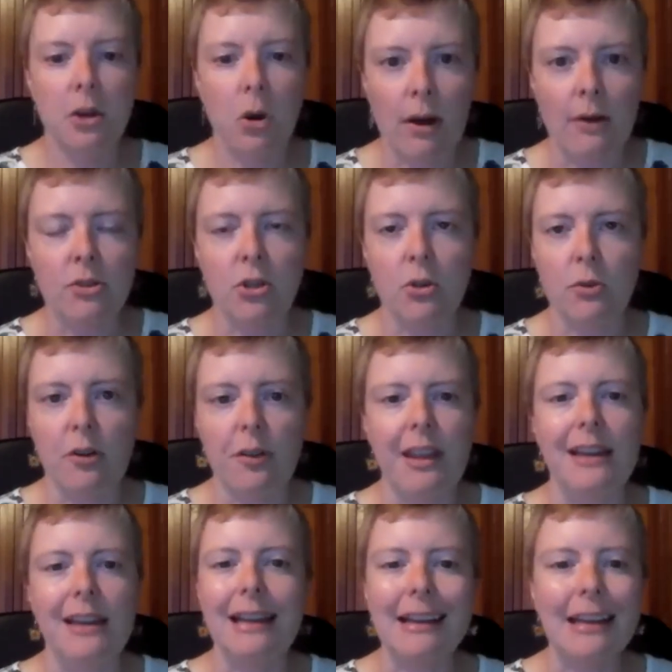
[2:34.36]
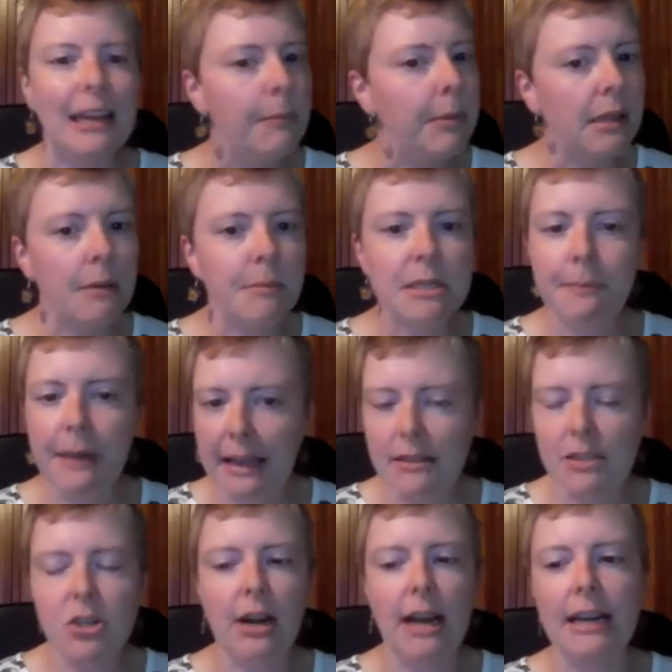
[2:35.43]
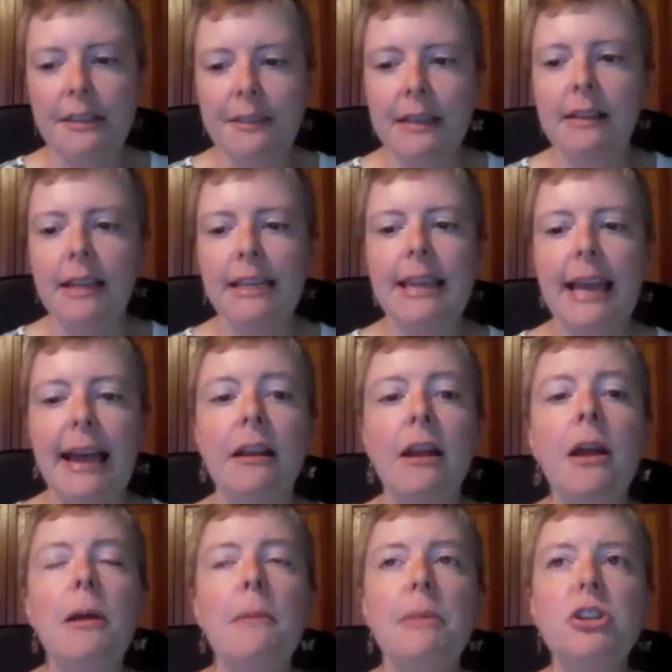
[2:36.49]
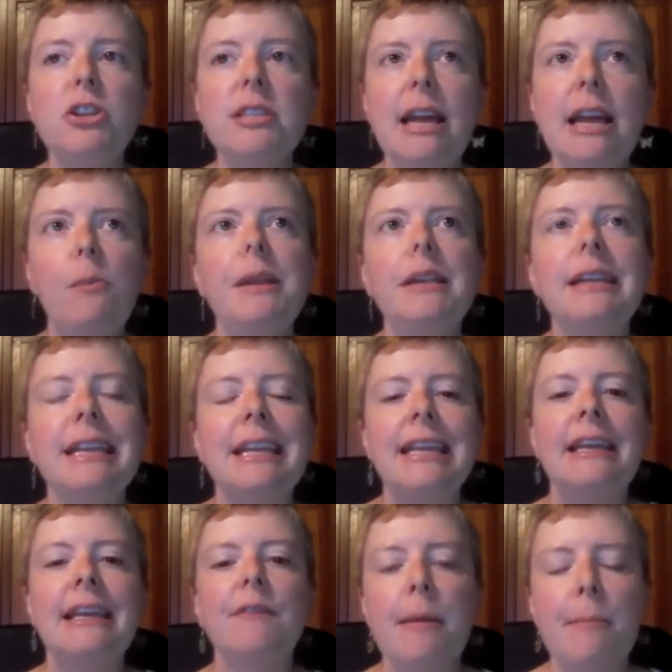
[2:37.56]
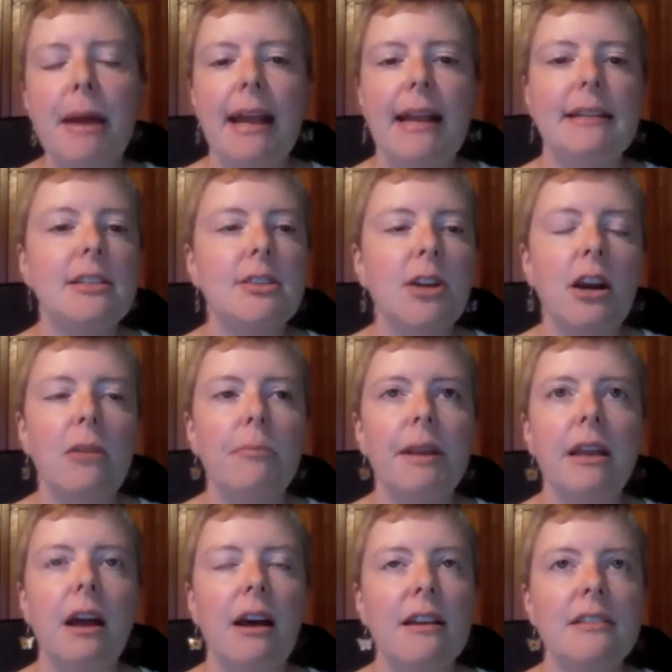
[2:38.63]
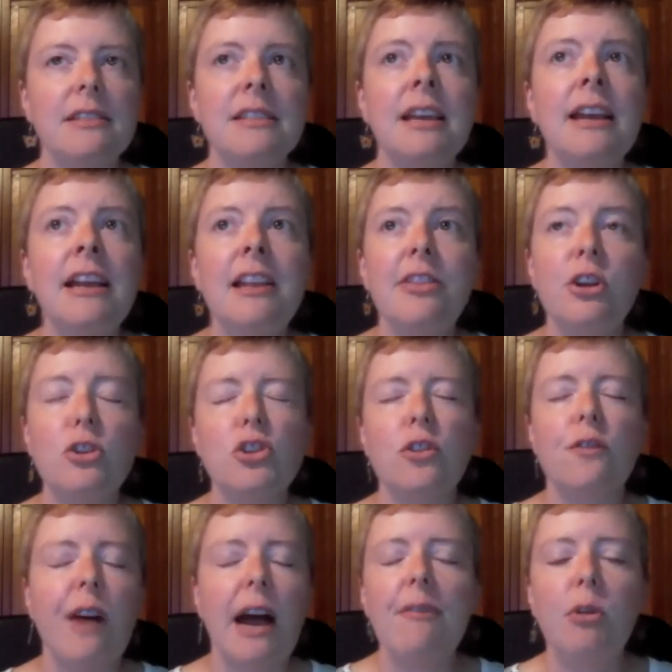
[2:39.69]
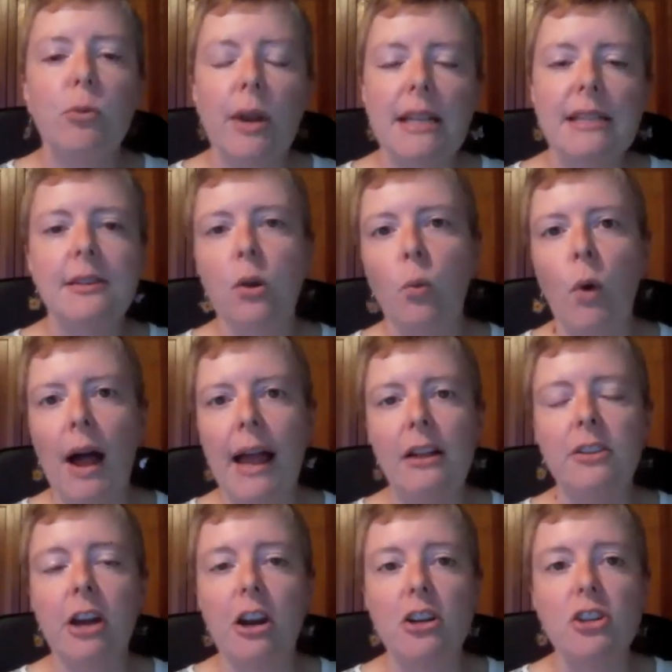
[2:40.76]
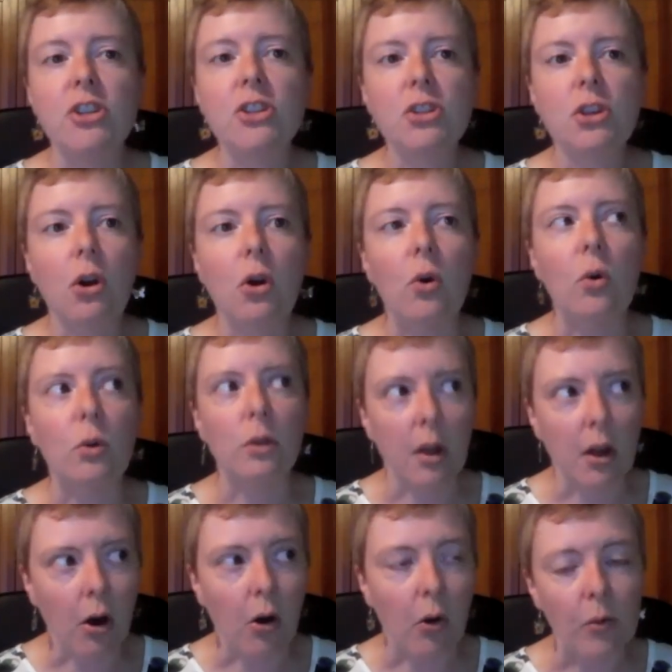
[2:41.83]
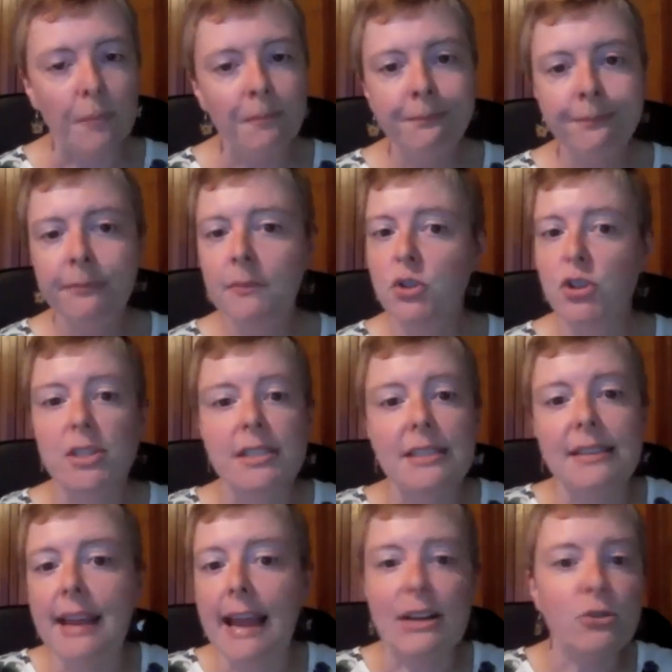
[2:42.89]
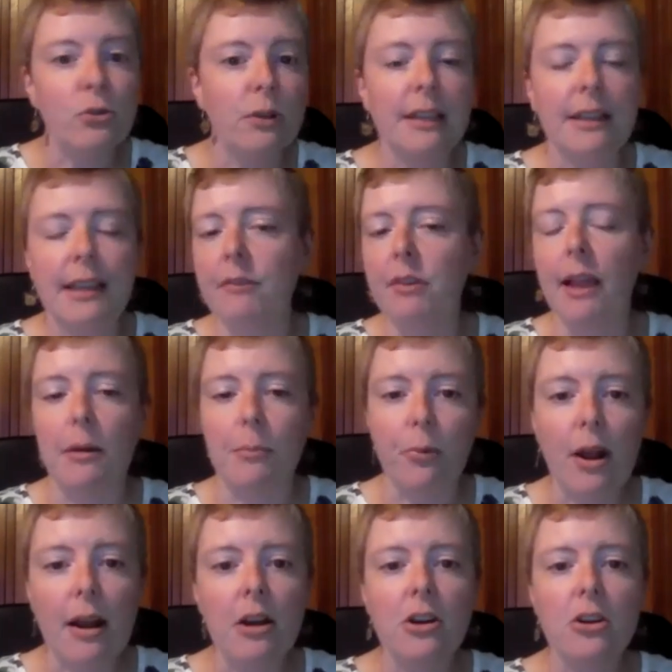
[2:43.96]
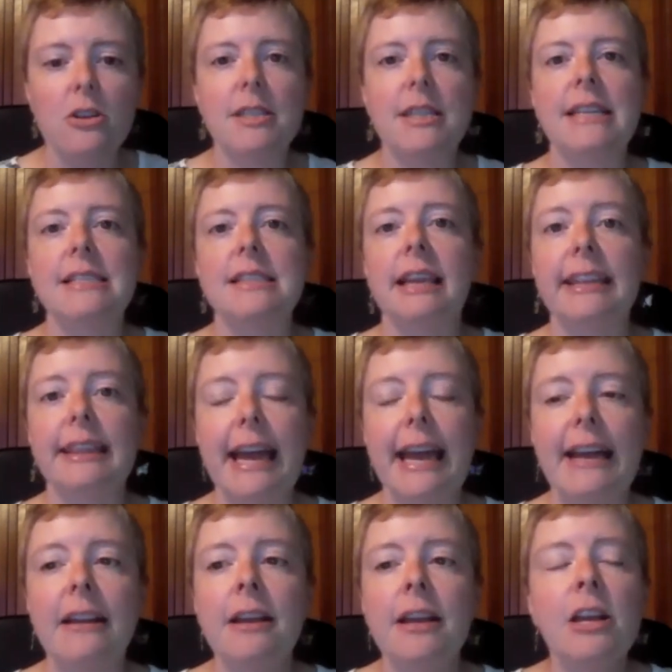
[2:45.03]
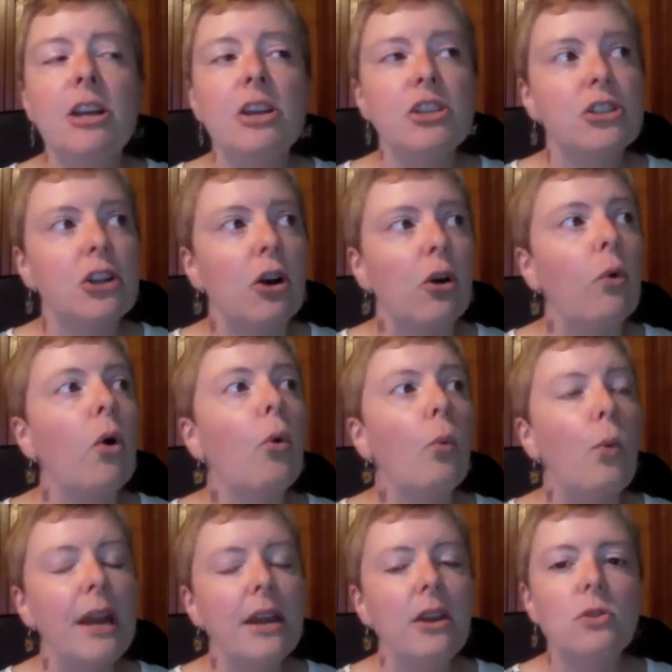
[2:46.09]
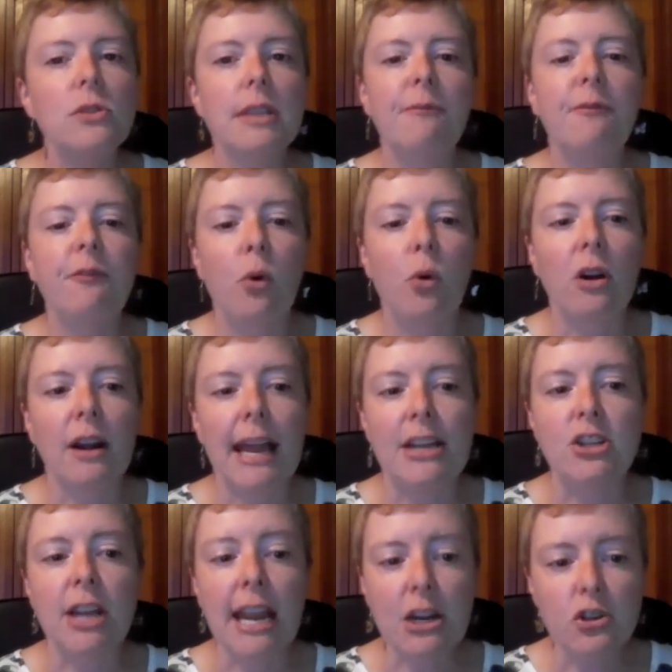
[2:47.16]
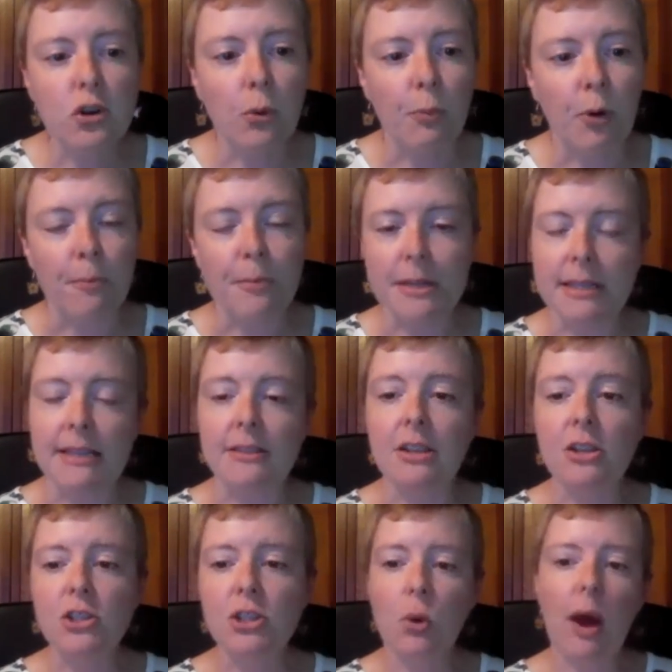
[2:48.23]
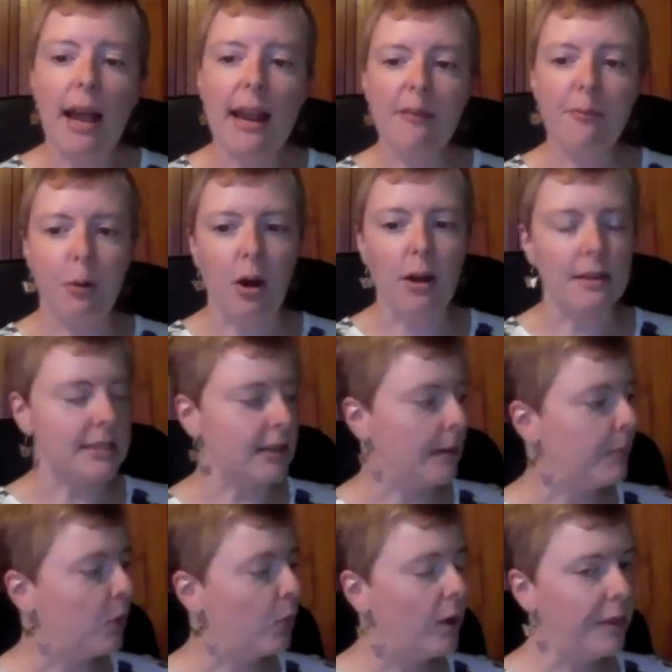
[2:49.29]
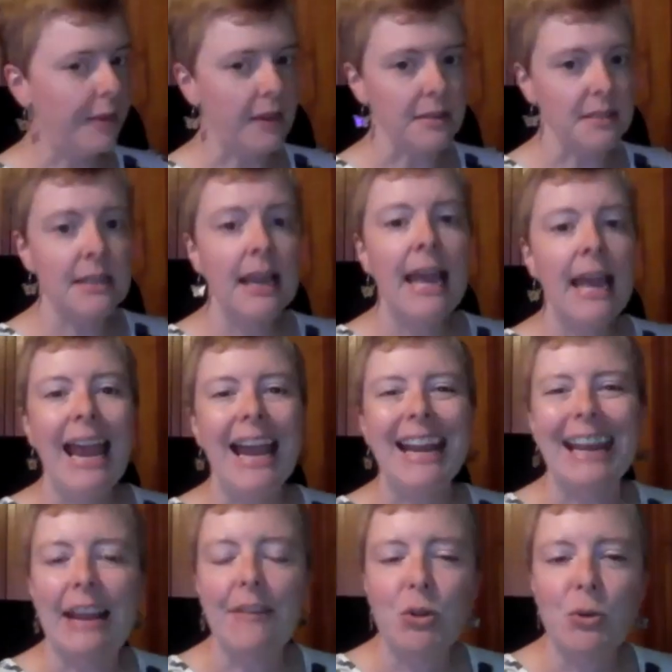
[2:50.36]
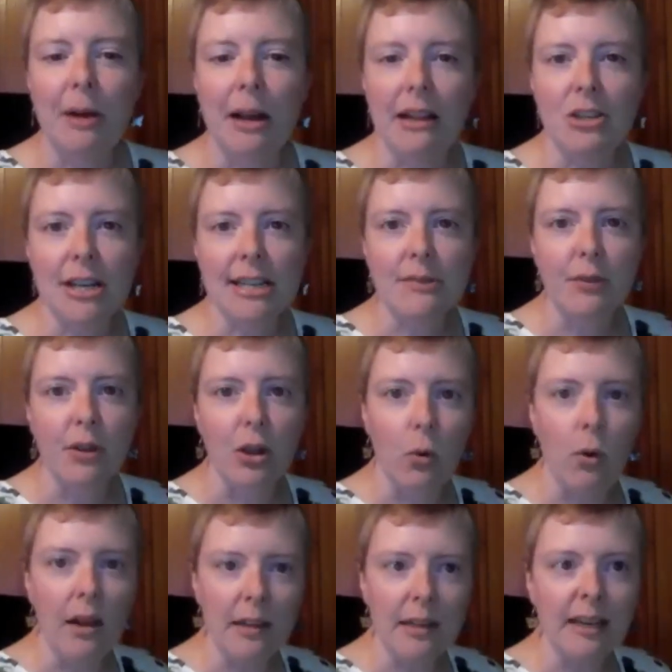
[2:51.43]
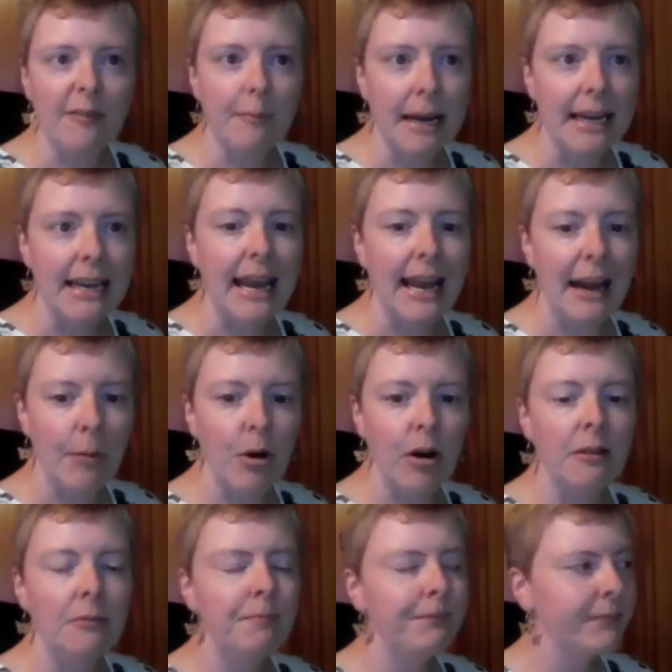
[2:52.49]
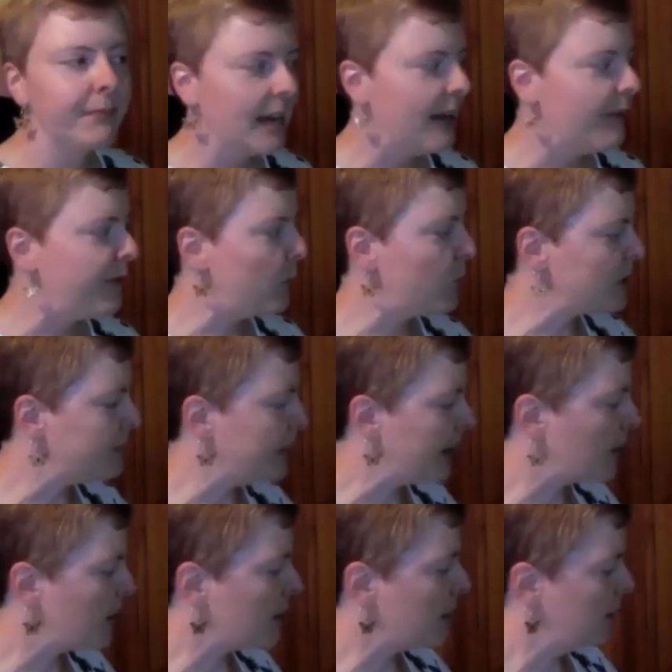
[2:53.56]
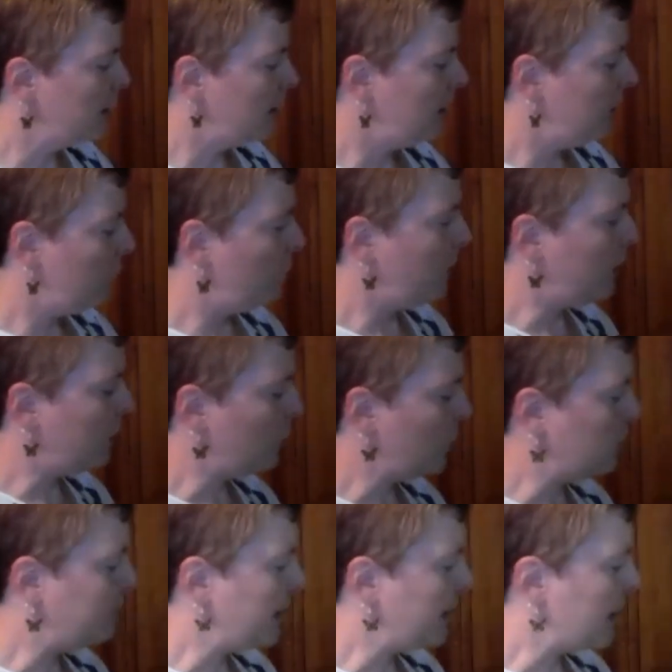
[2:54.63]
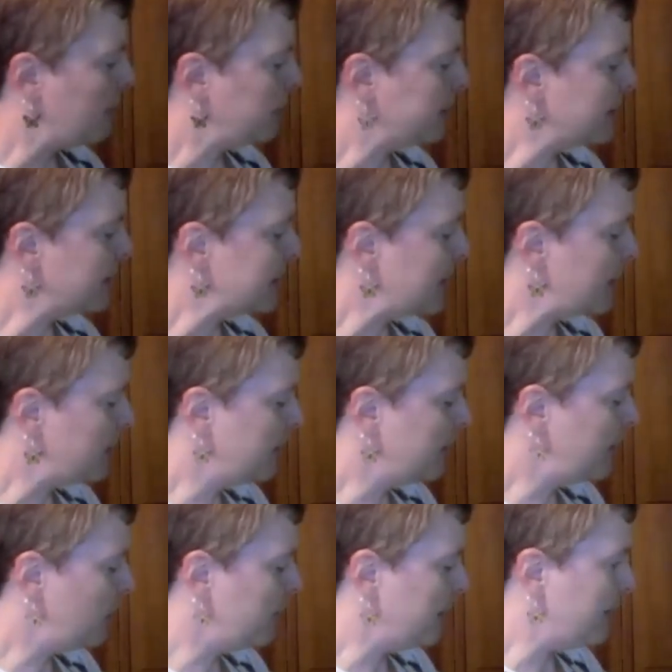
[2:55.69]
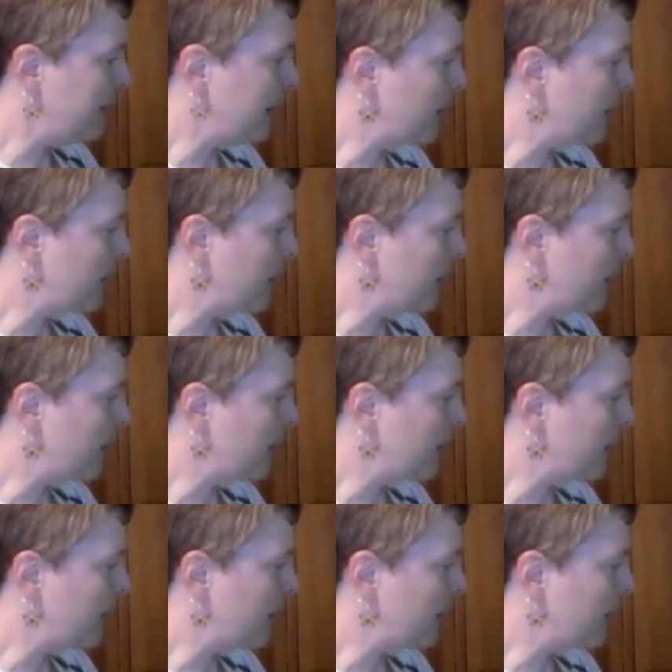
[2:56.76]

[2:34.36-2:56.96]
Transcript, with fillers: to go out and do their thing, not keeping them as pets or anything like that, but just helping to give them a head start because their survival rates in the wild are so low. Just naturally, they have a lot of predators, things like that. So we use them for educational purposes. So I have brought some with us. And I have to apologize for the quality of my camera. If it was better, you know, you'd be able to see it a little bit